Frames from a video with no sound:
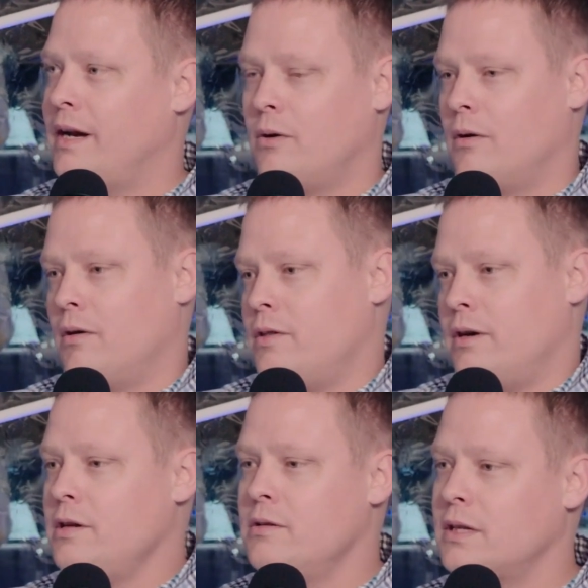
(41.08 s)
Right. Or
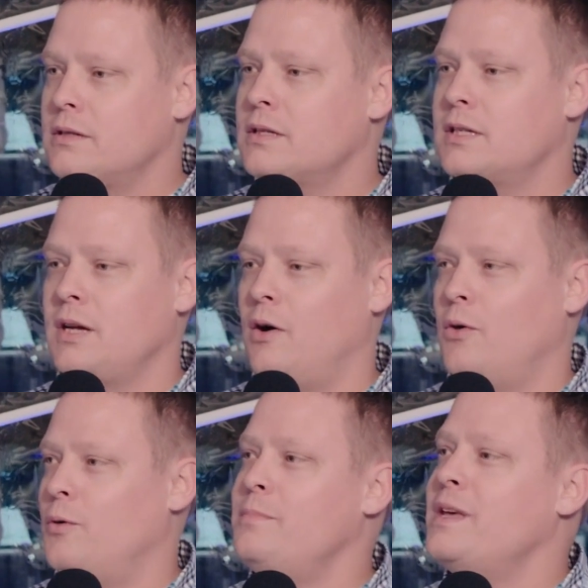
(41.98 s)
they'll use it
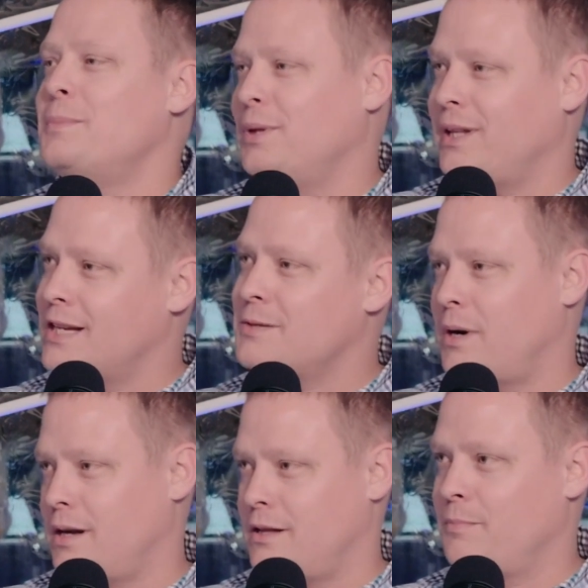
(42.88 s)
so minimally as
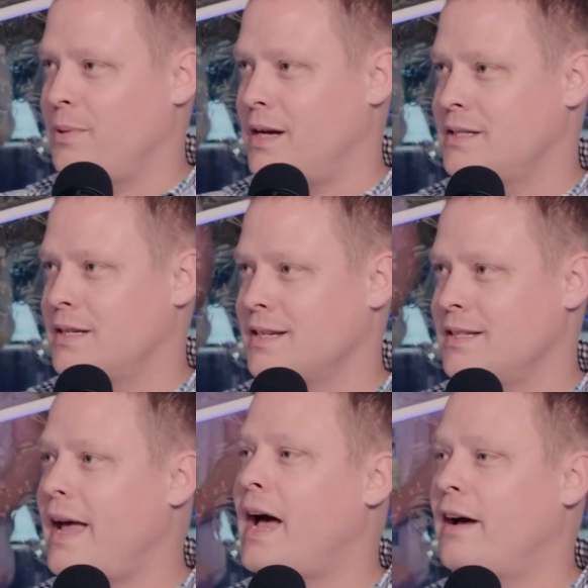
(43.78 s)
part of their process
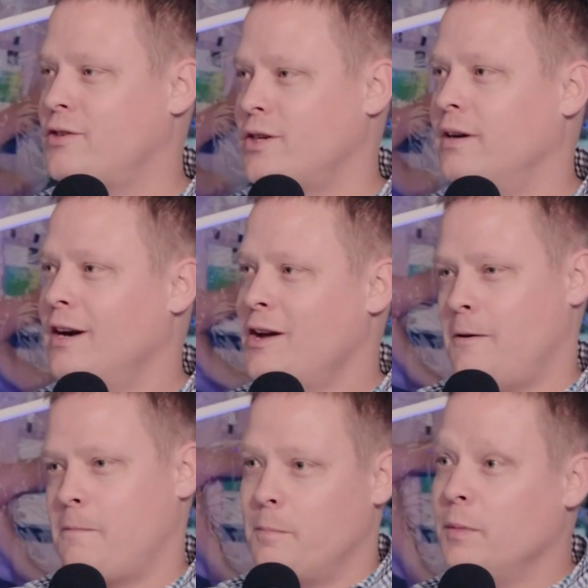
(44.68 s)
because they have to.
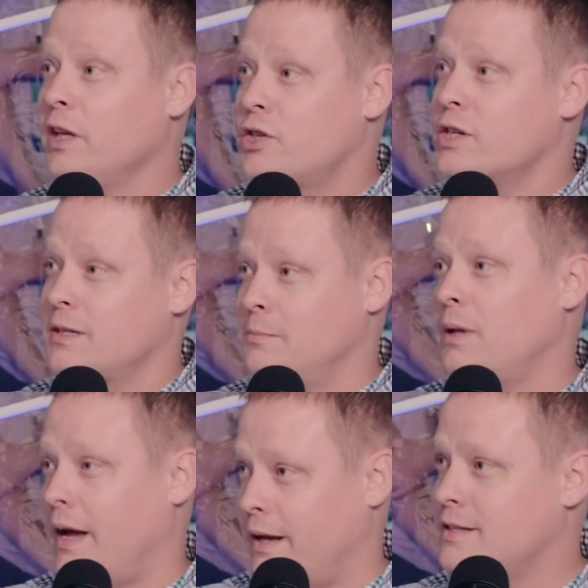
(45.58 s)
Malicious
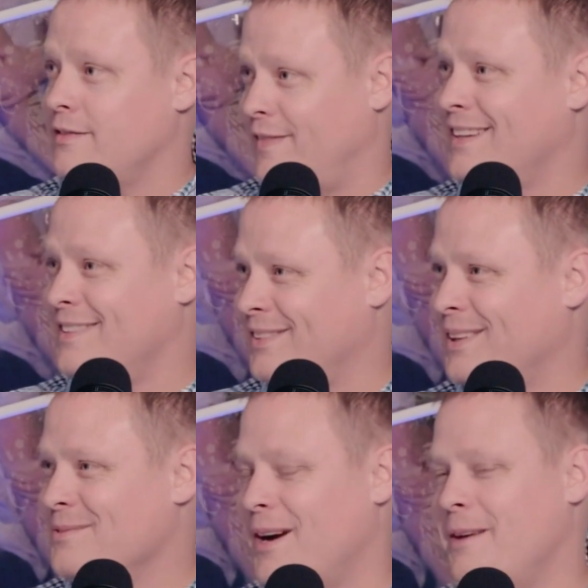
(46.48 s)
compliance
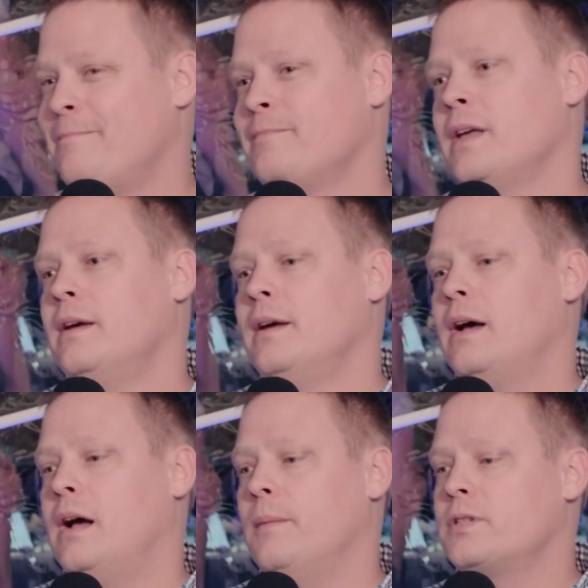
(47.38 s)
effectively, right?
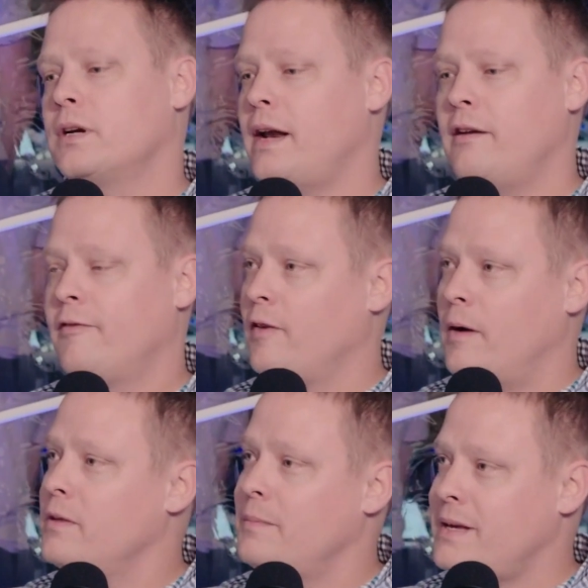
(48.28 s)
So kind of
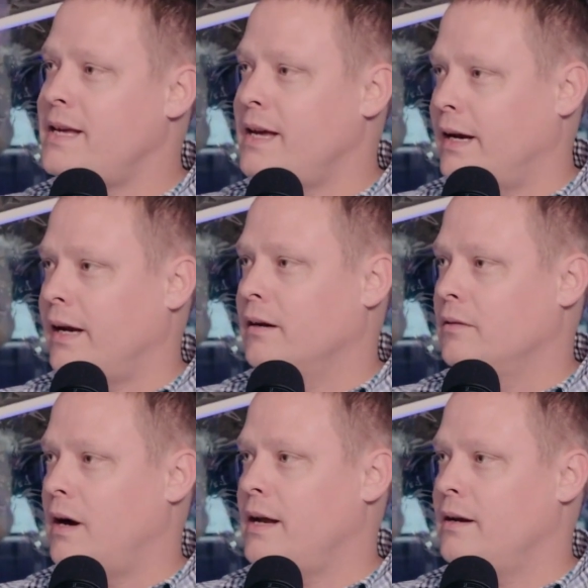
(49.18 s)
from the beginning,
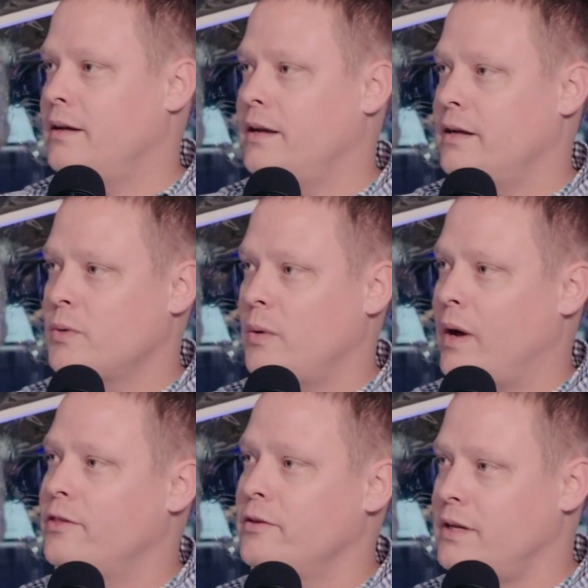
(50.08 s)
right, as we
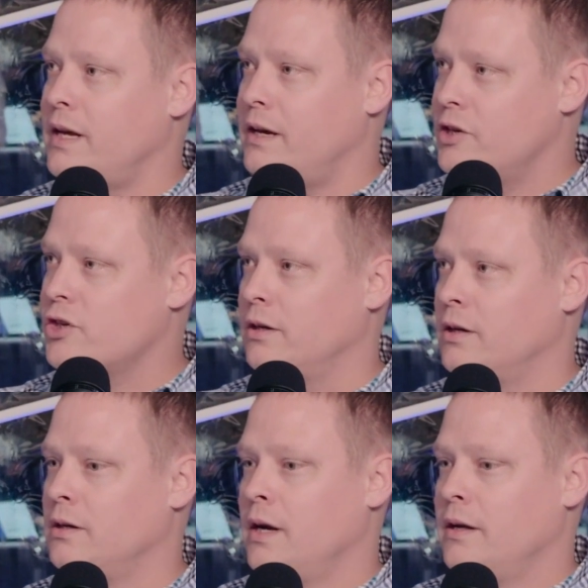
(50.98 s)
went through the
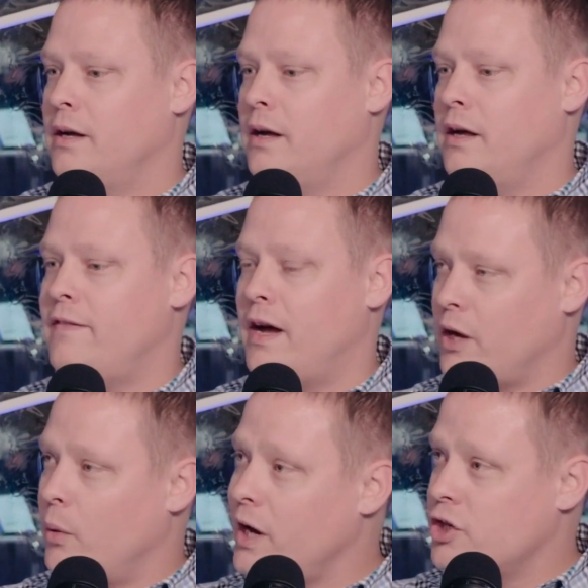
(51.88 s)
initial
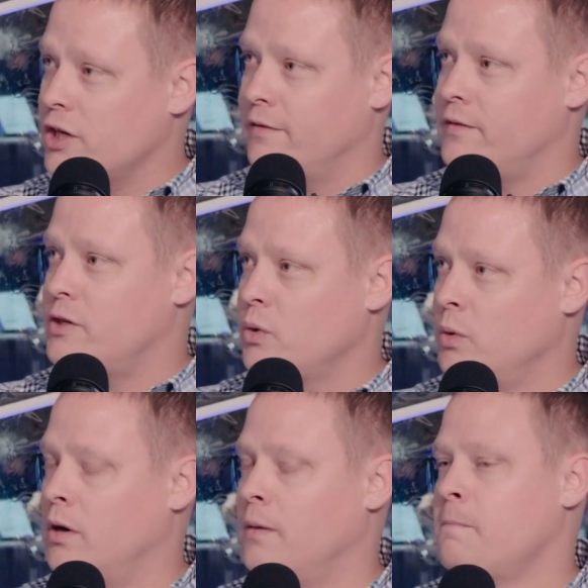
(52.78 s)
evaluation of the
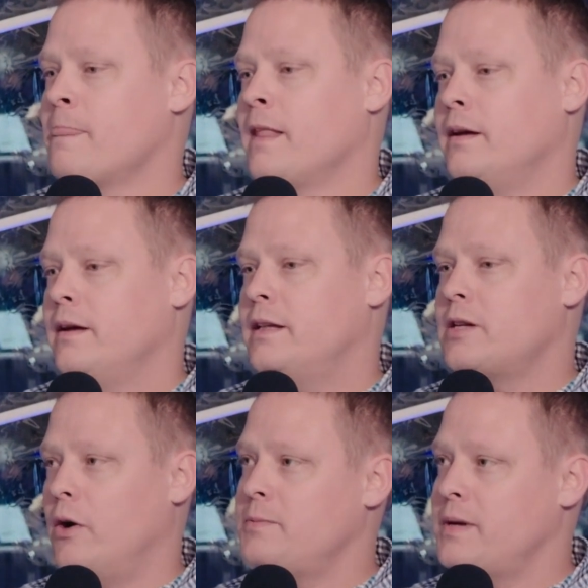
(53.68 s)
tool, it's
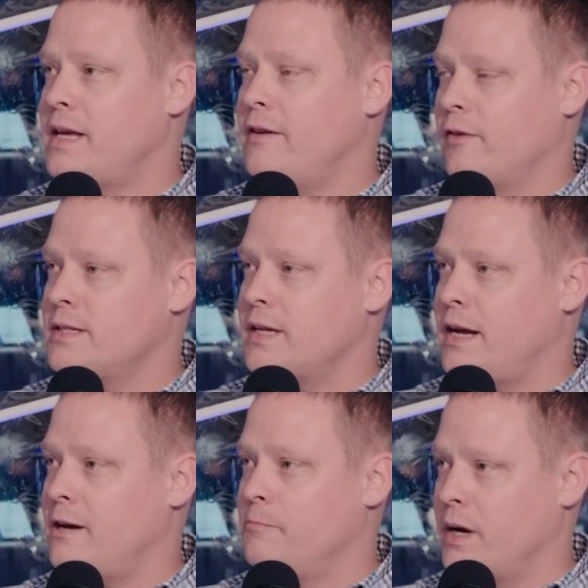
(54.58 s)
always been key for us to
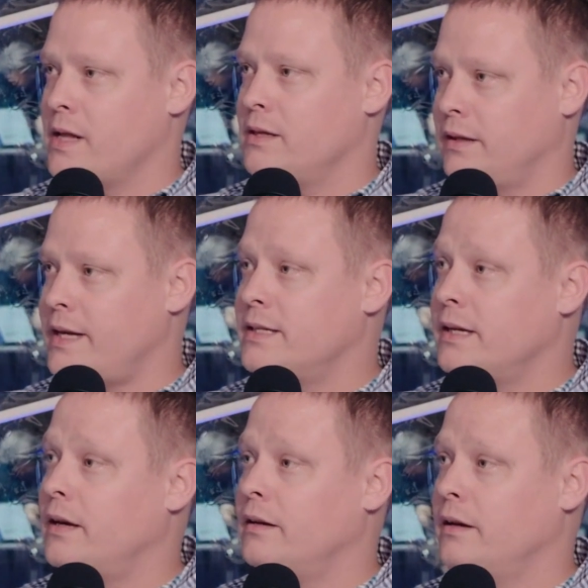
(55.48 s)
kind of bring the leads
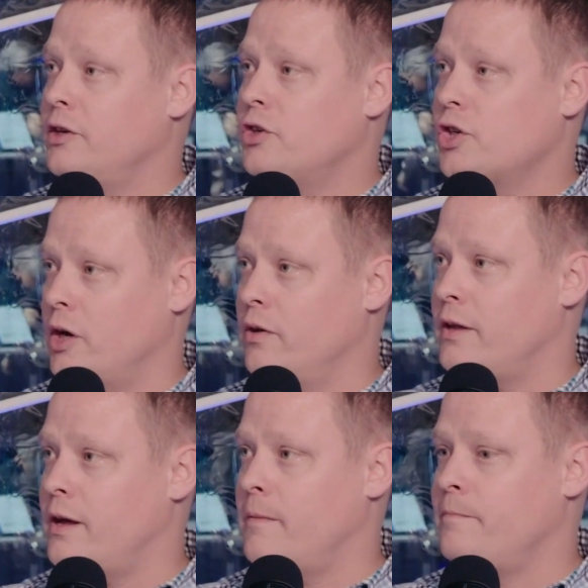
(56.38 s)
in and show
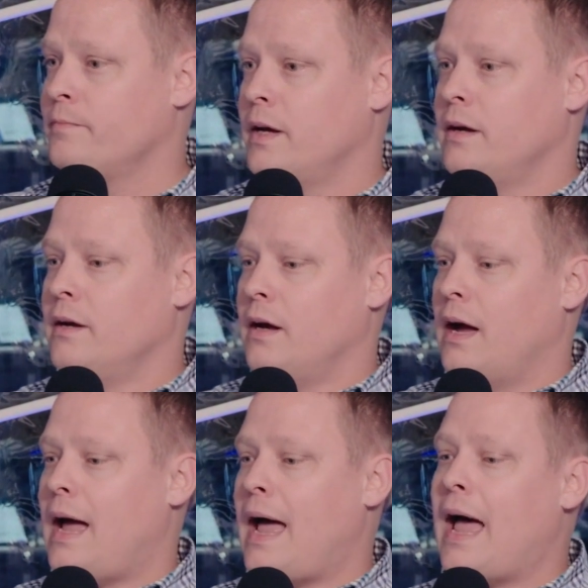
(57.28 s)
them
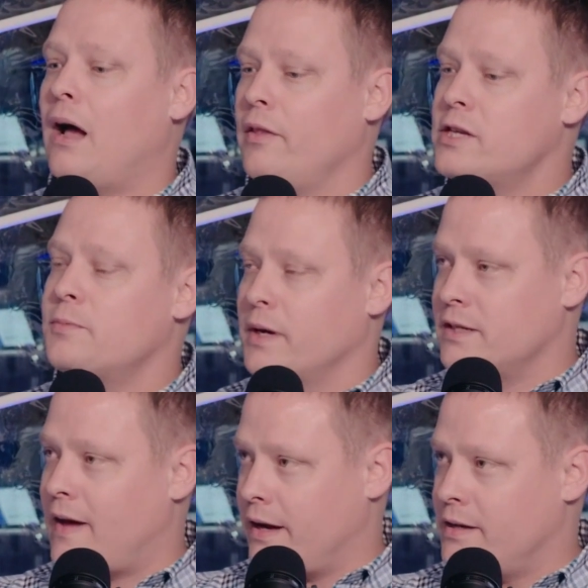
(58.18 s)
how this
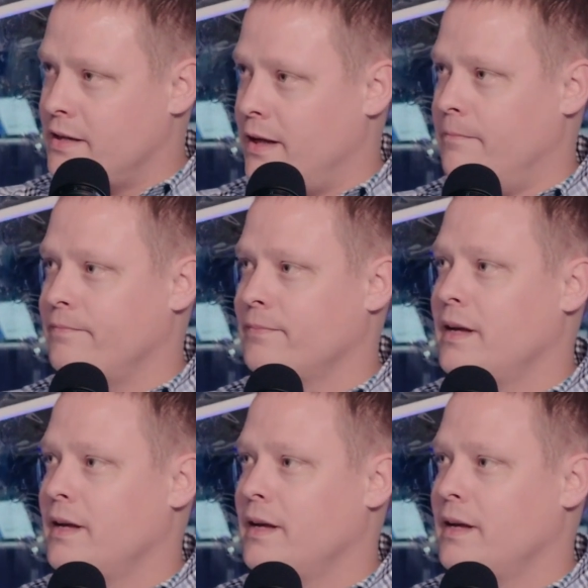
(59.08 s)
brings value to them,